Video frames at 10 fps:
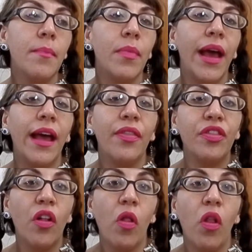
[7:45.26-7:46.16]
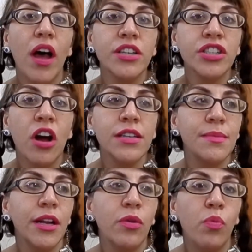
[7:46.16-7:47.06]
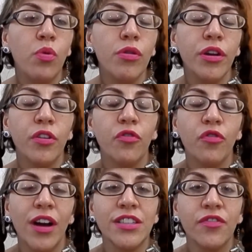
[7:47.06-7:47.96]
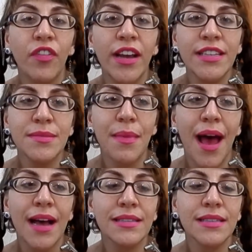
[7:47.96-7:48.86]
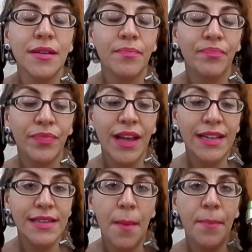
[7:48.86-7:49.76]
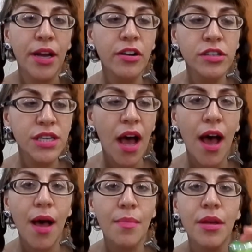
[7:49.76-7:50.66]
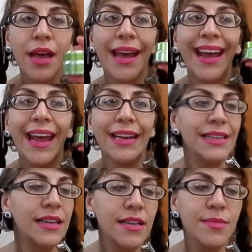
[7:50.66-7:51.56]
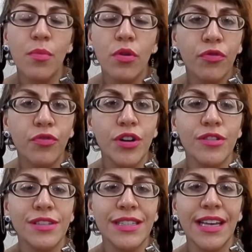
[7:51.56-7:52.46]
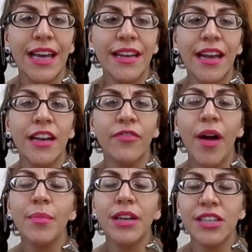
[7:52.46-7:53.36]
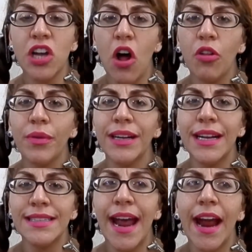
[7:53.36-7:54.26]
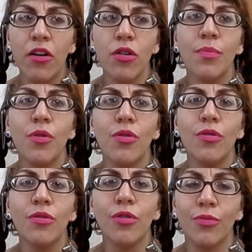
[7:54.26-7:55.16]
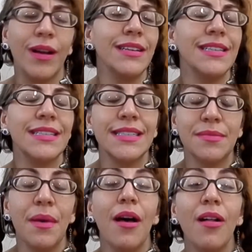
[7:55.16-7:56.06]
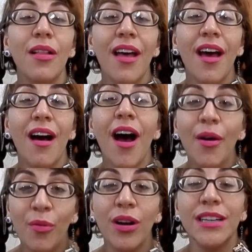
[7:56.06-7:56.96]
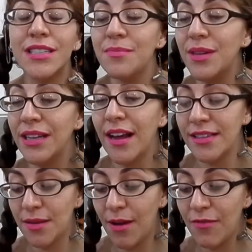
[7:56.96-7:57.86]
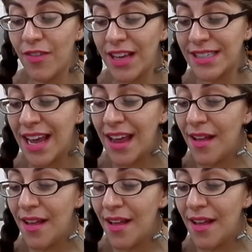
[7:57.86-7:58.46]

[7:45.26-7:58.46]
And the Lush Cosmetic Warrior Fresh Face Mask, it's a bigger tub and it does more for your skin. And if I'm gonna tolerate a terrible, horrendous smell, I want it to be nice on my face.